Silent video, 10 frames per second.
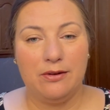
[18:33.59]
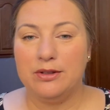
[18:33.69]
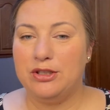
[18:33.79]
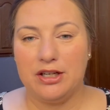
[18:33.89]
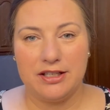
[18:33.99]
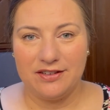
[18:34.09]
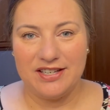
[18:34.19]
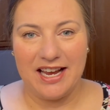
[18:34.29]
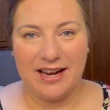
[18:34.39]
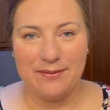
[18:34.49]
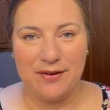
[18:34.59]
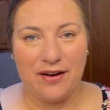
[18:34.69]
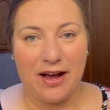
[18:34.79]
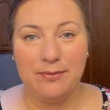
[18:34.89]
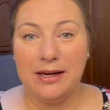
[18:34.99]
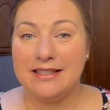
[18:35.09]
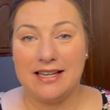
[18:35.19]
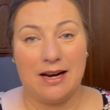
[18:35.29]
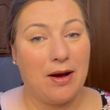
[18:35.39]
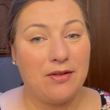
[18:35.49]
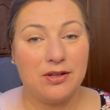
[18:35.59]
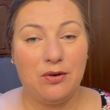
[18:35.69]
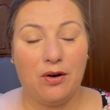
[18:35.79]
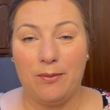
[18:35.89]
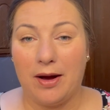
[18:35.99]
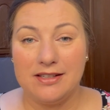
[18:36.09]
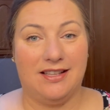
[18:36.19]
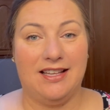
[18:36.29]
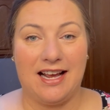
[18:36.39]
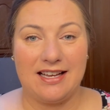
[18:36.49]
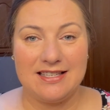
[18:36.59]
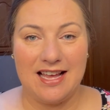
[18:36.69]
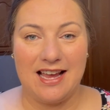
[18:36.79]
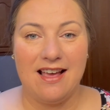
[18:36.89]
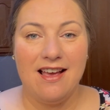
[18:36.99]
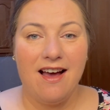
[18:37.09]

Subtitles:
it would just have taken me 5 minutes and I'm out the door. I'm on to the next thing.